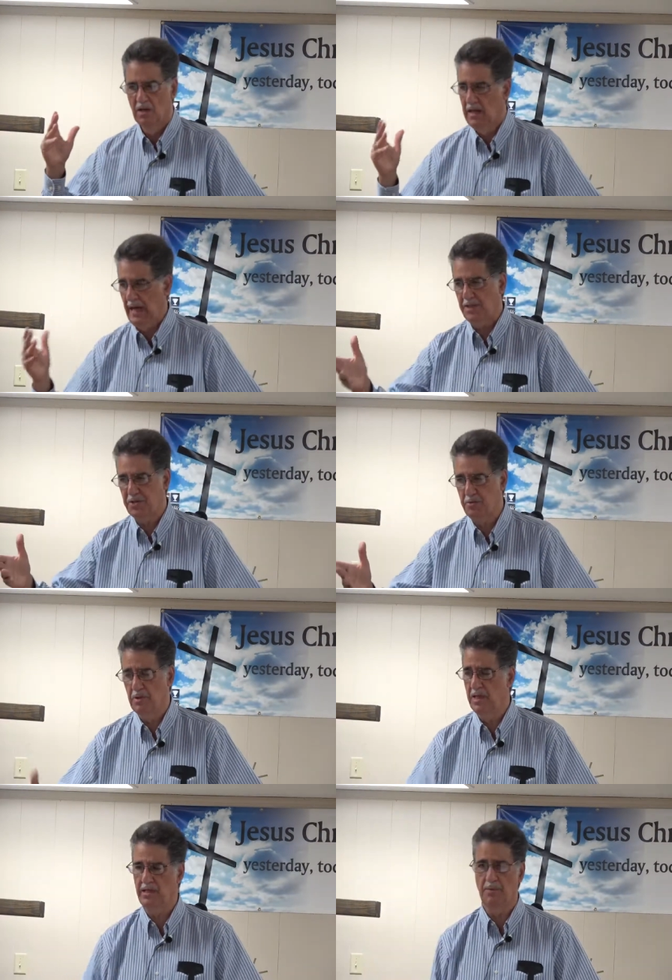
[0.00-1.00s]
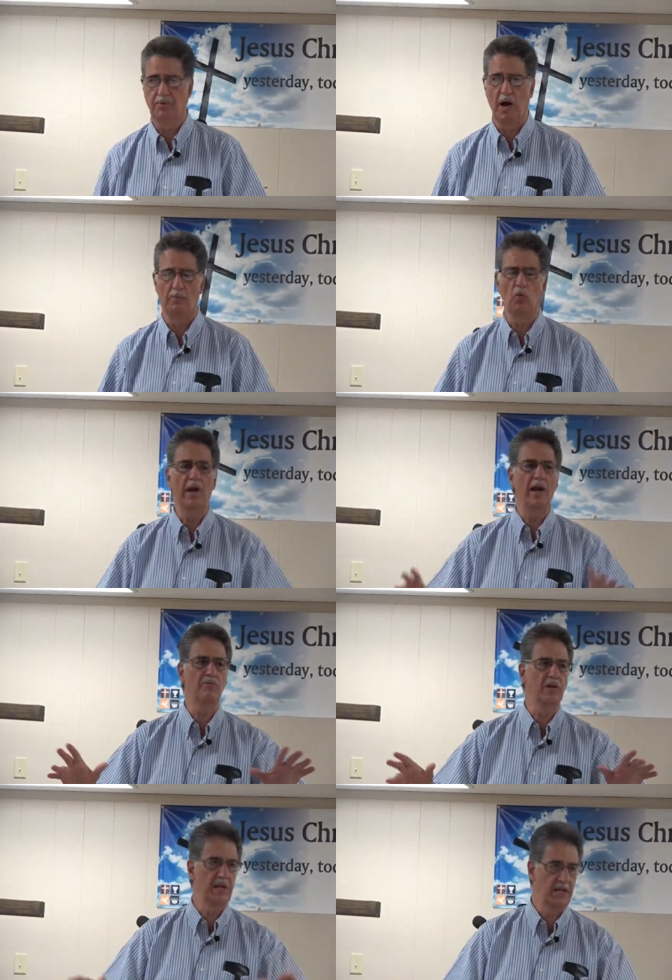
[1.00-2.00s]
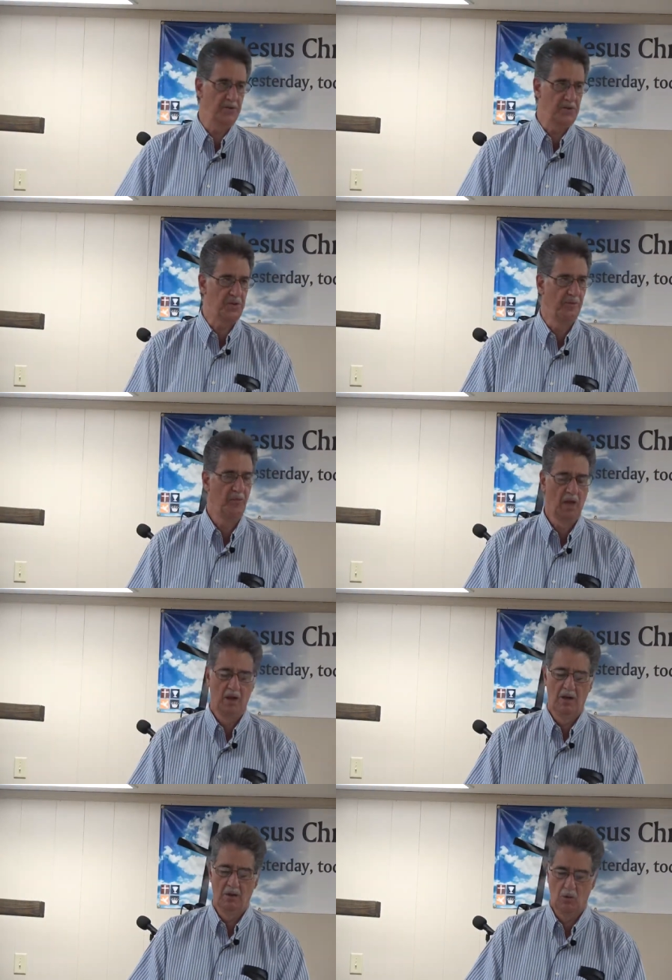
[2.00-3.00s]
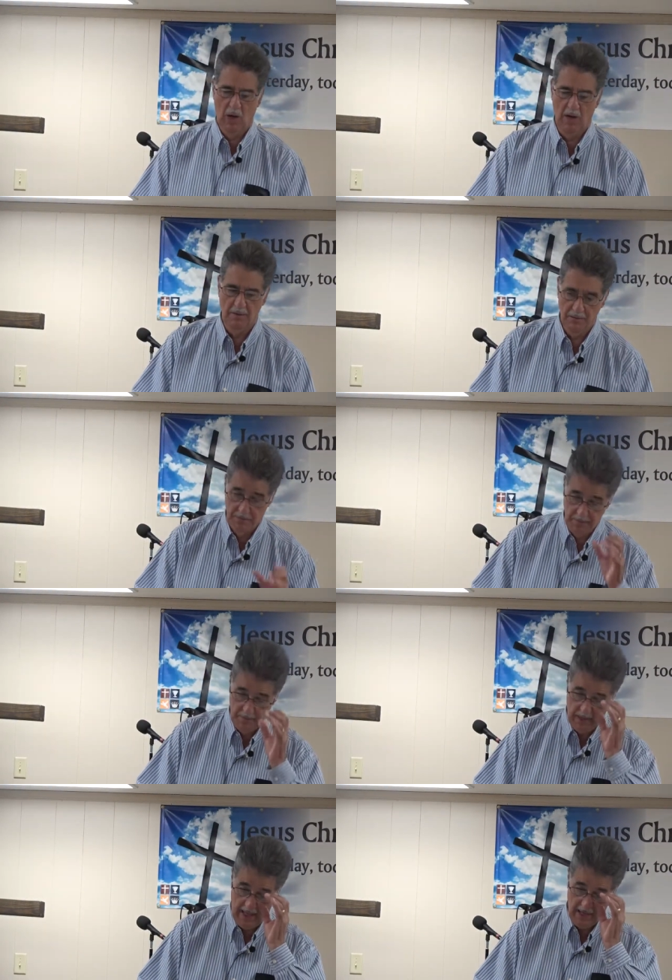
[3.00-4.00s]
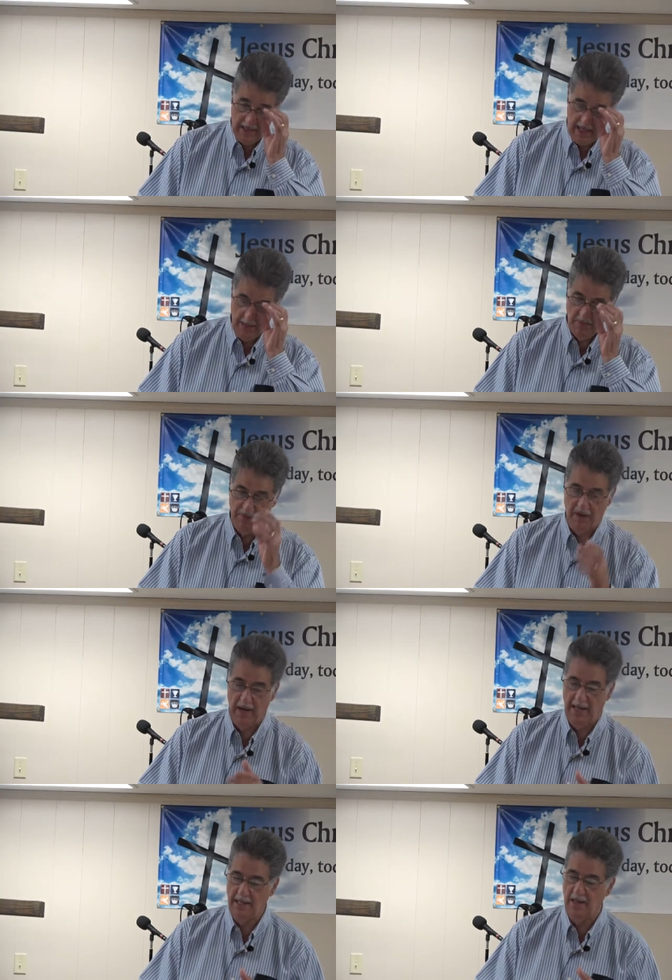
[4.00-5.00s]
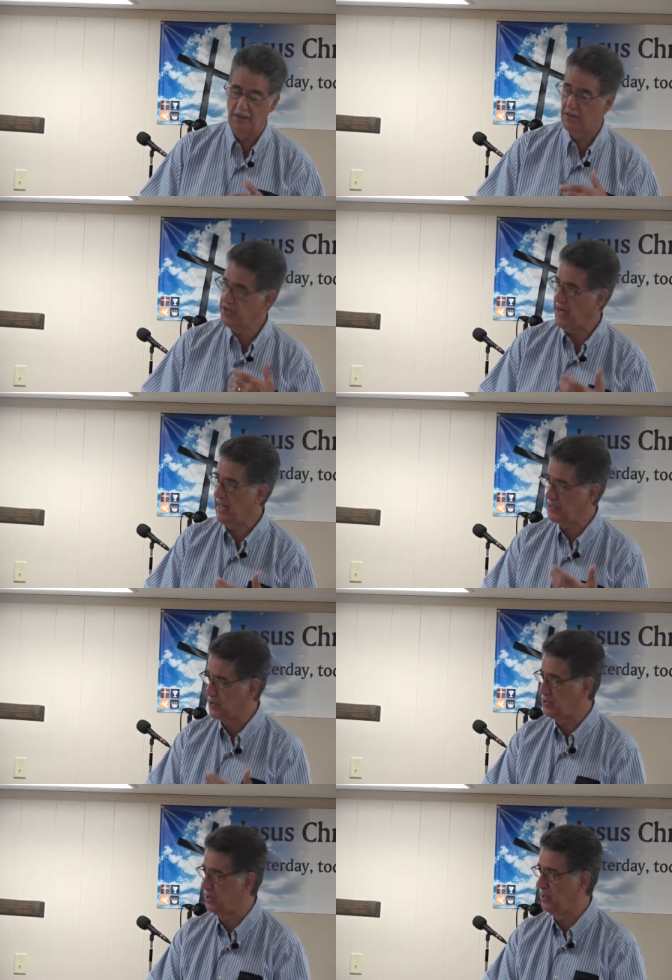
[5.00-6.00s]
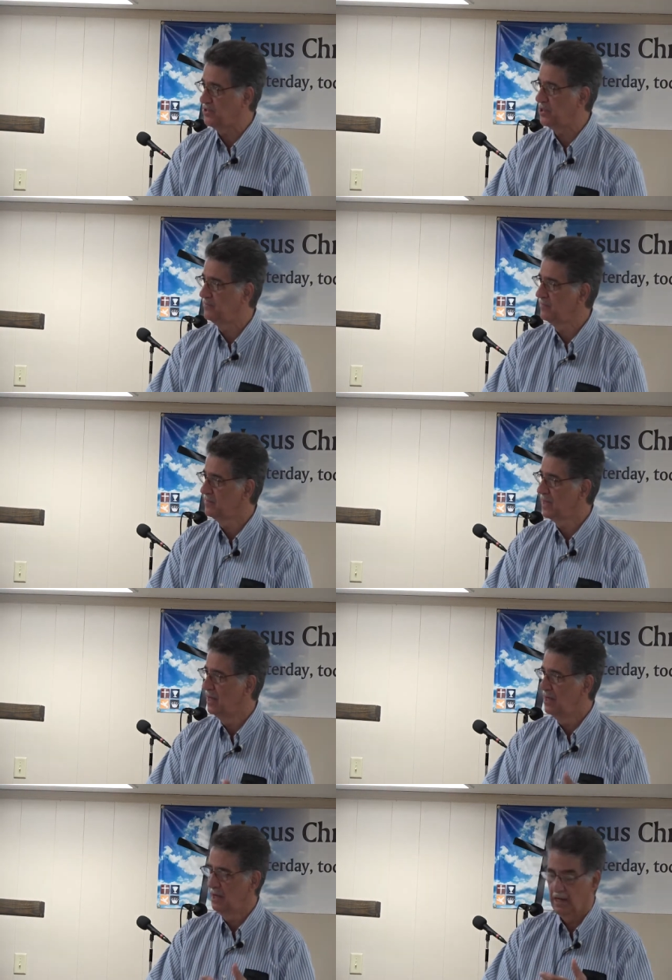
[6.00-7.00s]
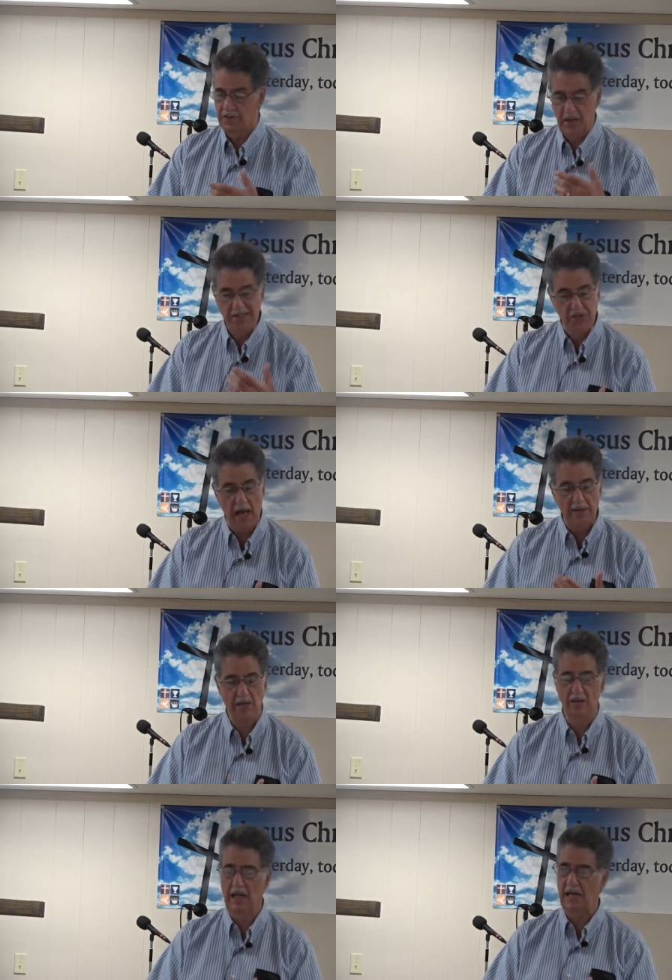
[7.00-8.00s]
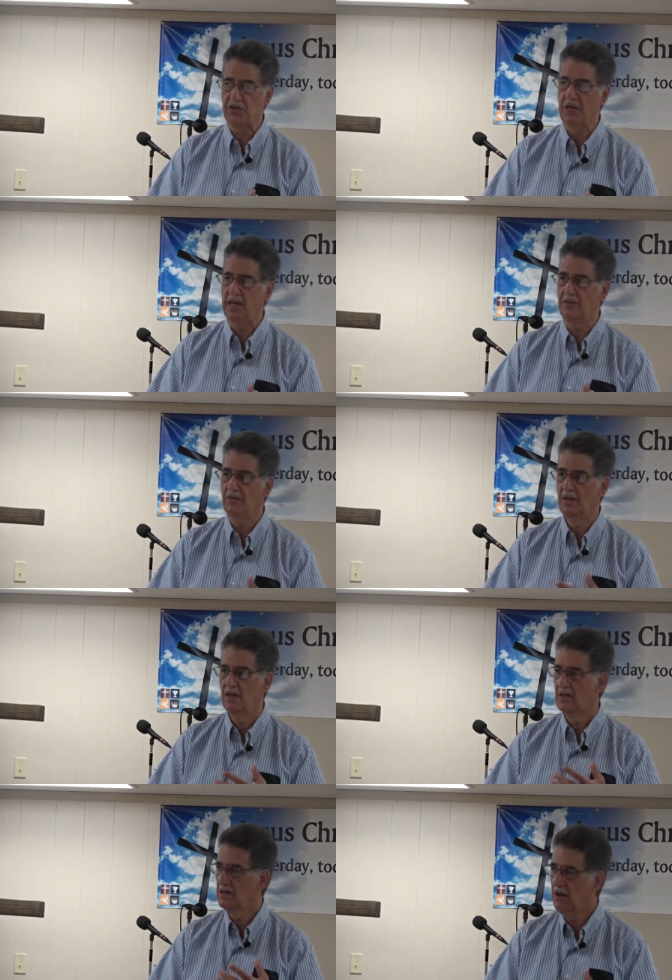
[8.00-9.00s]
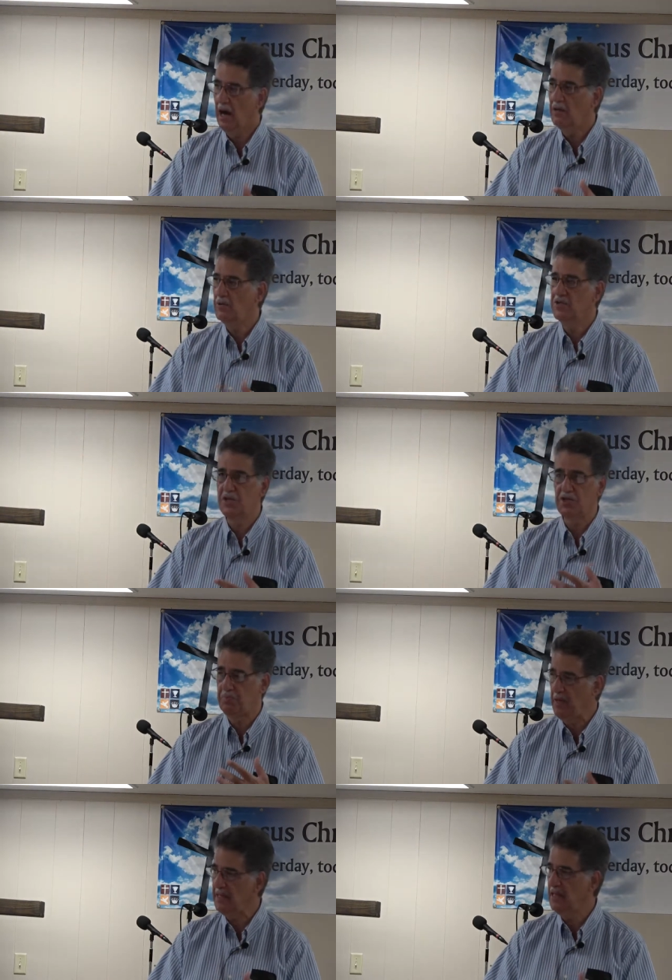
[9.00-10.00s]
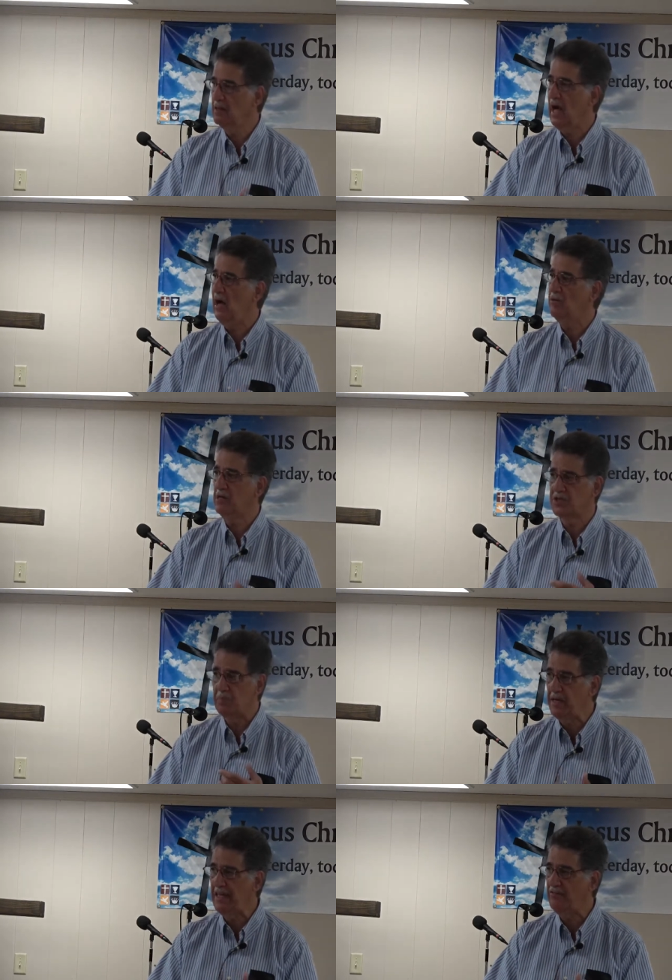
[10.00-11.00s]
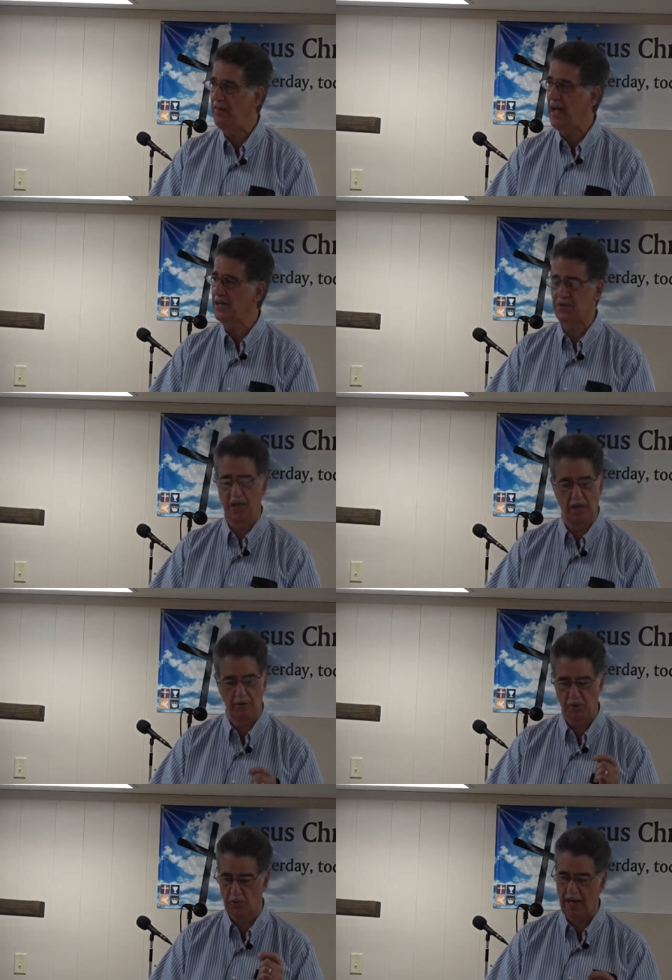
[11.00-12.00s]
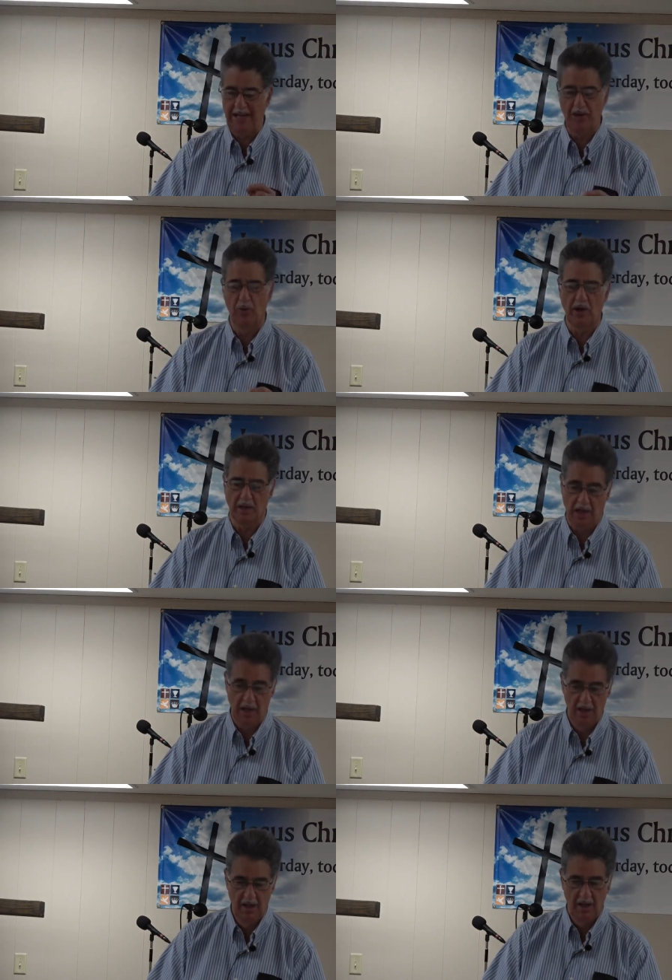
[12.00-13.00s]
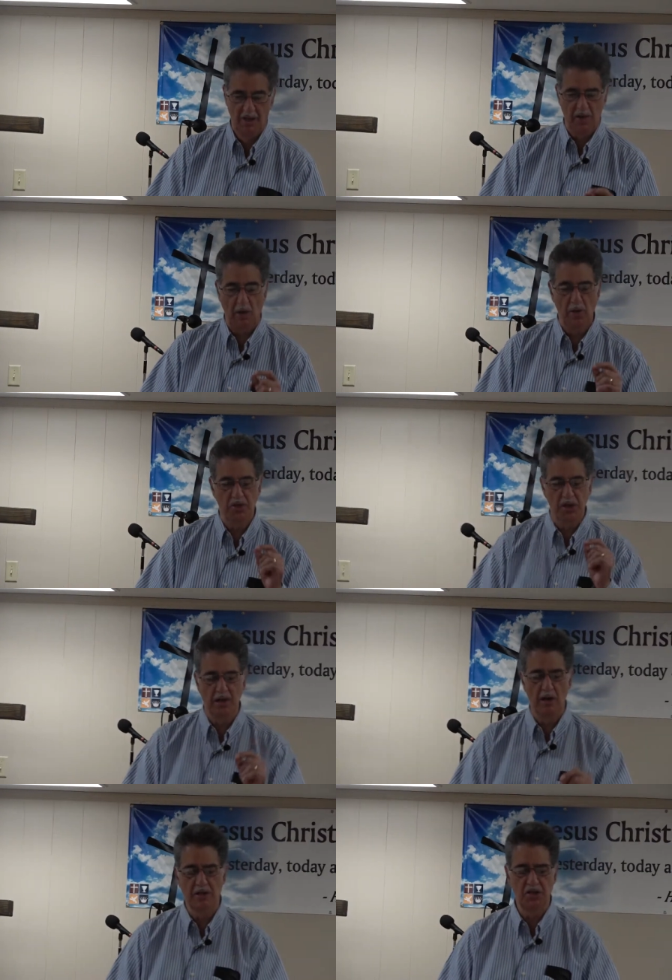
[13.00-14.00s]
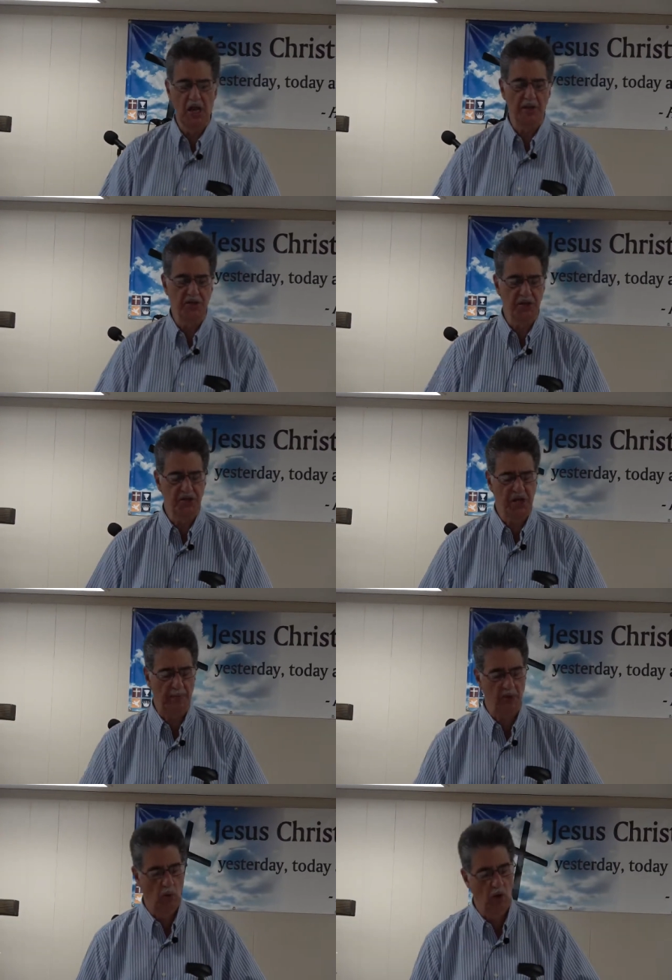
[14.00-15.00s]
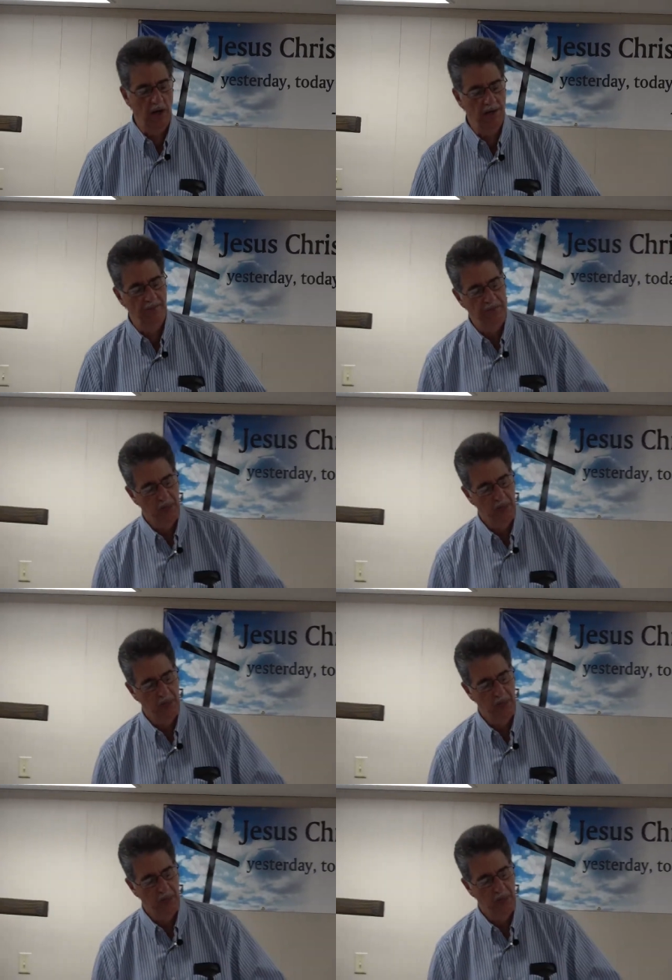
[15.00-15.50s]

cancer, malignant problem, whatever it is. Well, I came to find there's an answer to it. And as I sat there last night, God was just speaking loud and speaking fast, and I was writing quickly. So I want you to go to Genesis chapter 1,